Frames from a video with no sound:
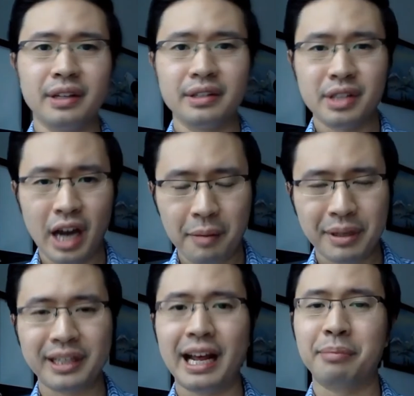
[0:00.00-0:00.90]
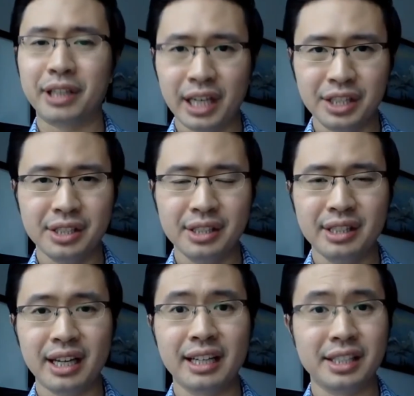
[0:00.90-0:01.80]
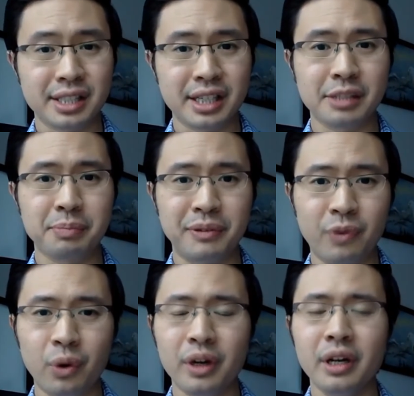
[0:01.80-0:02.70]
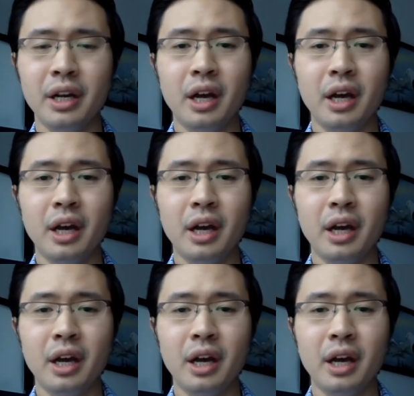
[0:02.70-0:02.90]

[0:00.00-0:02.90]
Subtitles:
topic and application that I discussed before,